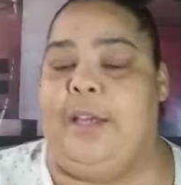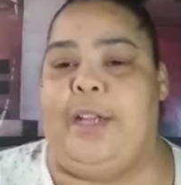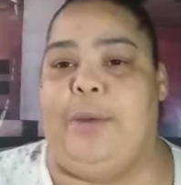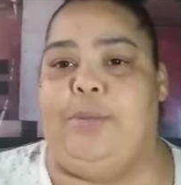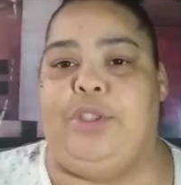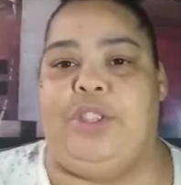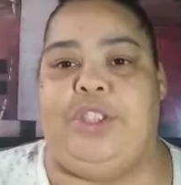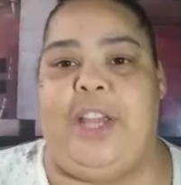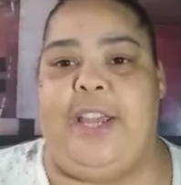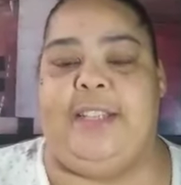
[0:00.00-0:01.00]
that will
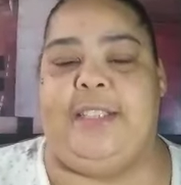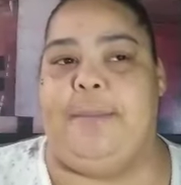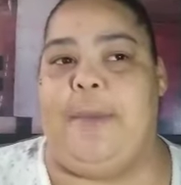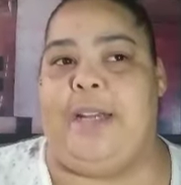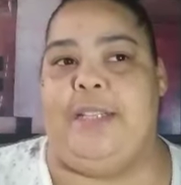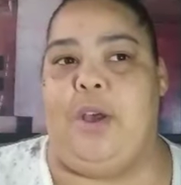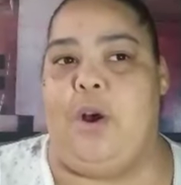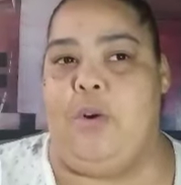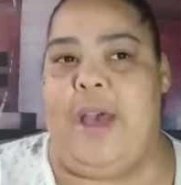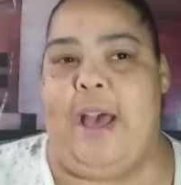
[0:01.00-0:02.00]
just change somebody's
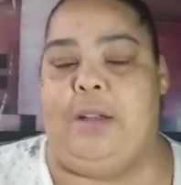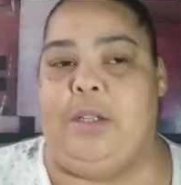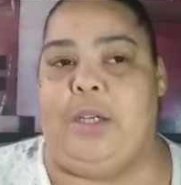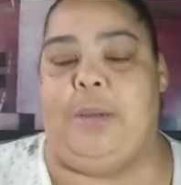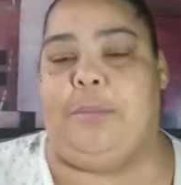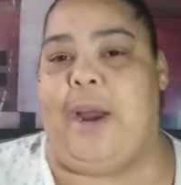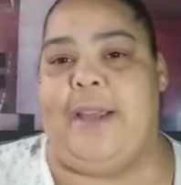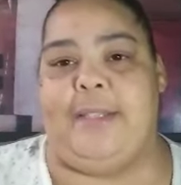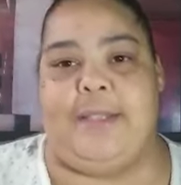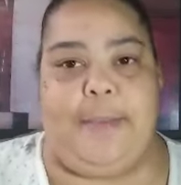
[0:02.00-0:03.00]
whole outlook and
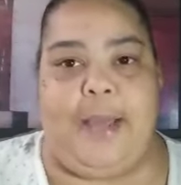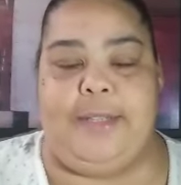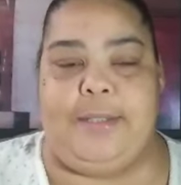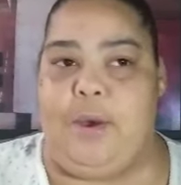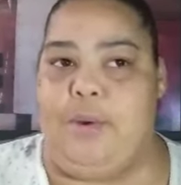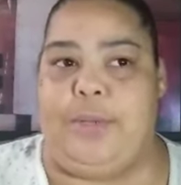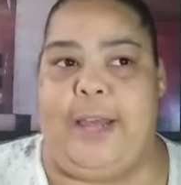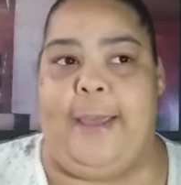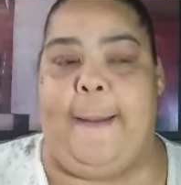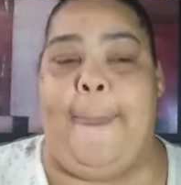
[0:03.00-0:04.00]
brighten somebody's whole
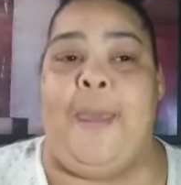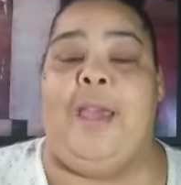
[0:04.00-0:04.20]
day.